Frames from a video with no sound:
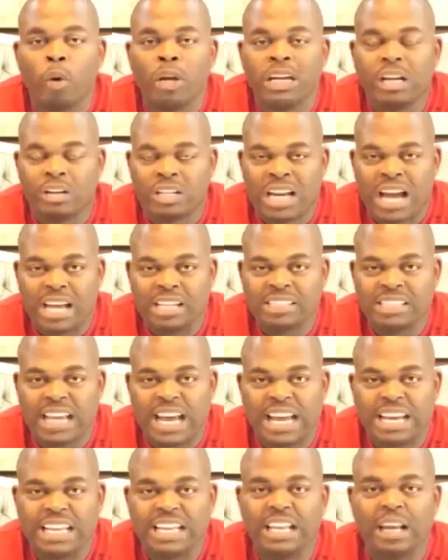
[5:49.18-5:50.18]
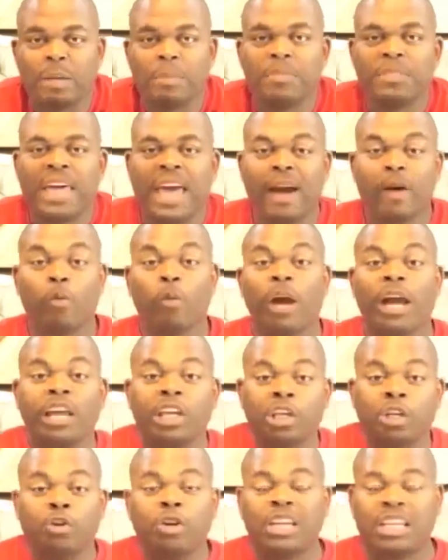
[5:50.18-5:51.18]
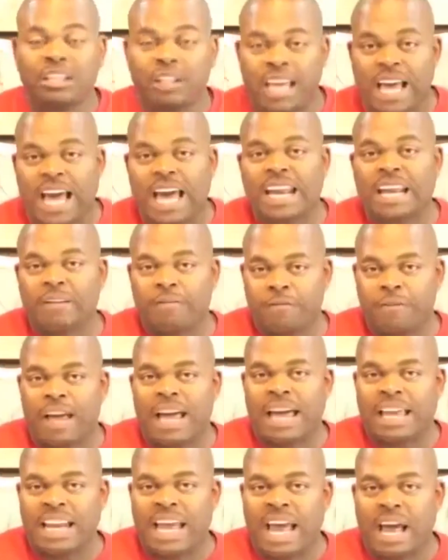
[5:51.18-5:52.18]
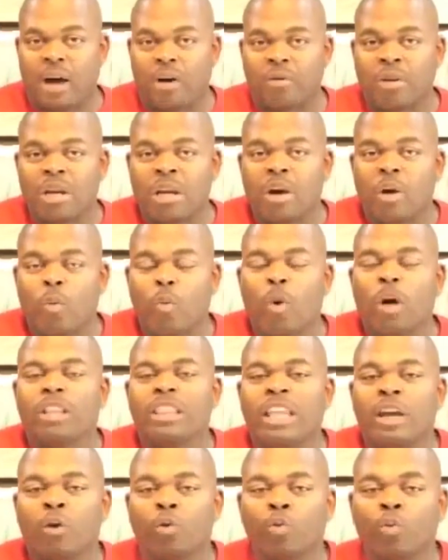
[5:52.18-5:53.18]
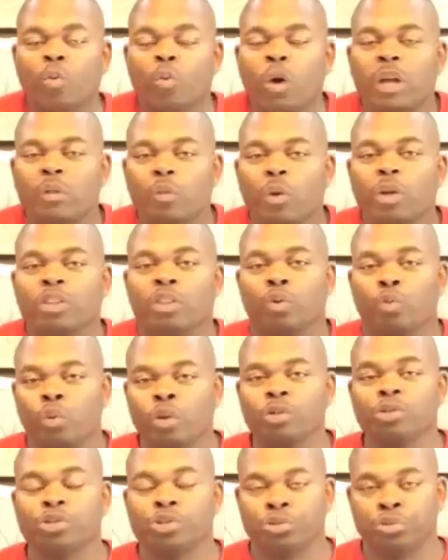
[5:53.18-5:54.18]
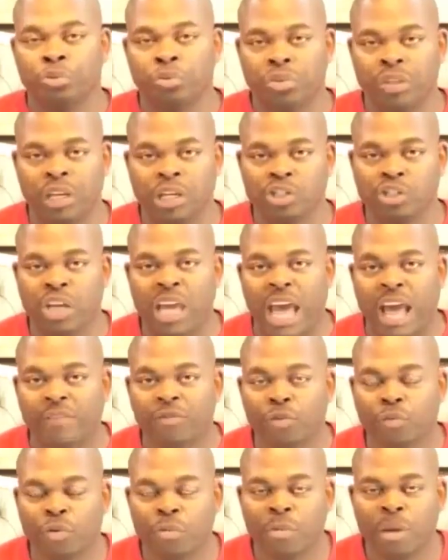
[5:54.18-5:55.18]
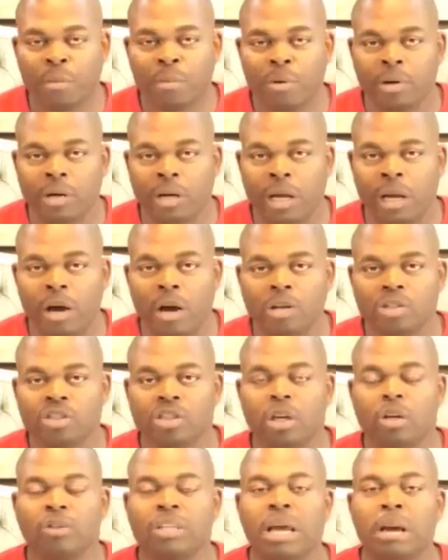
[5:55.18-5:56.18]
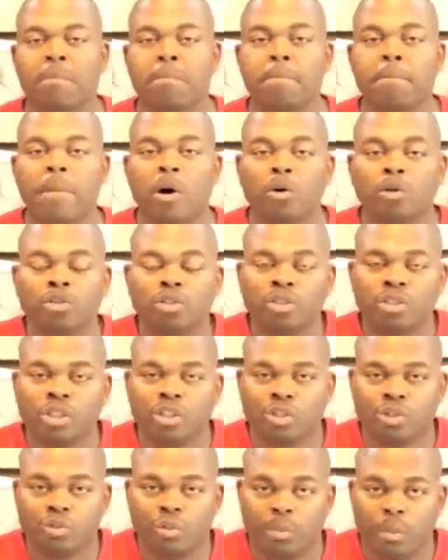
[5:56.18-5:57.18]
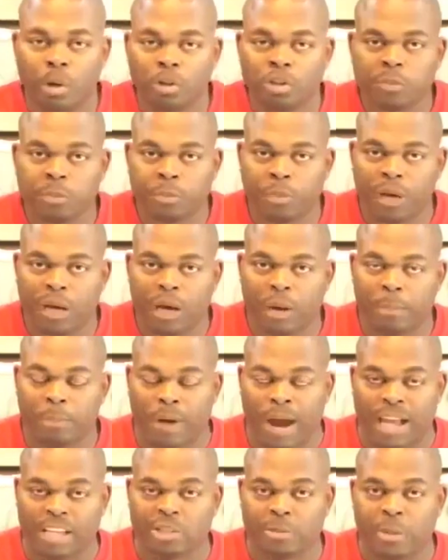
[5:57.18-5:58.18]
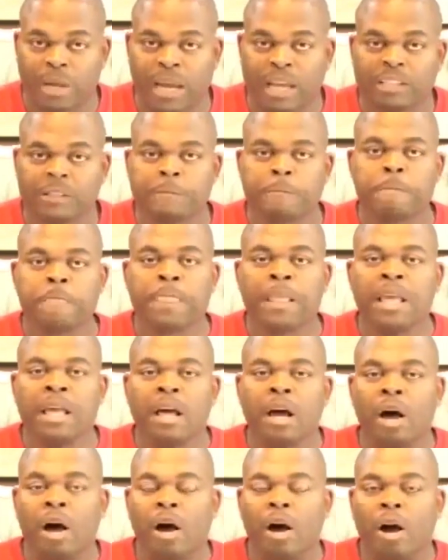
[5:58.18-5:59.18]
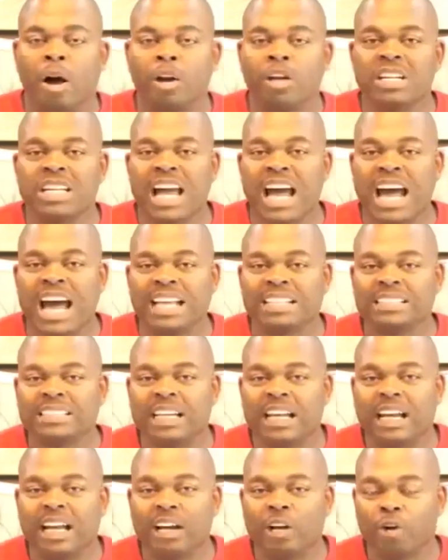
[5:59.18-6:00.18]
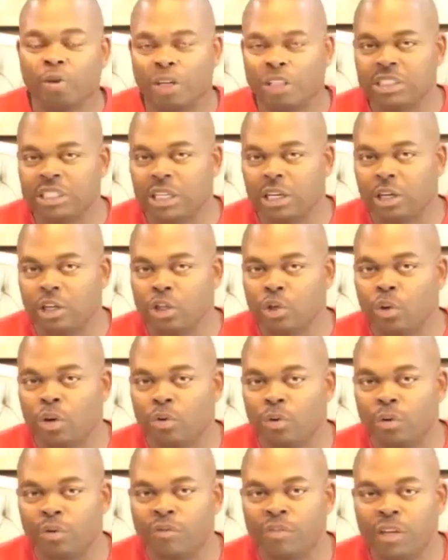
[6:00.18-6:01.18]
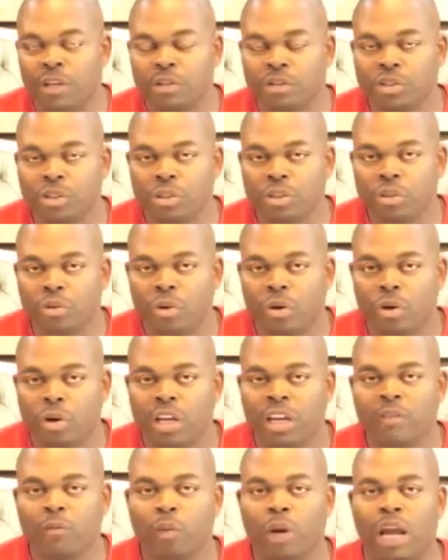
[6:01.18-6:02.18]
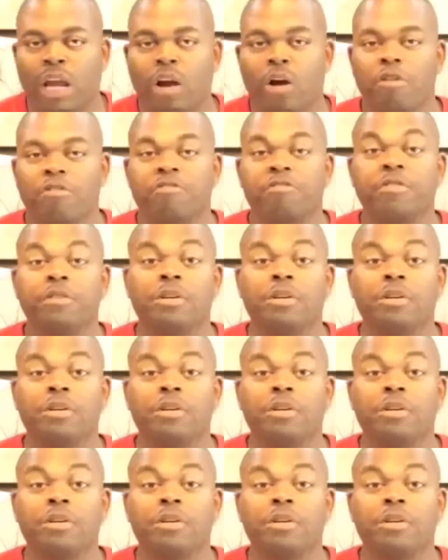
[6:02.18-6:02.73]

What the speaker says: when they're not signing up. That way you can kind of find out what the real truth is. You have to remember also that most prospects are not going to tell you or reveal to you or give what I call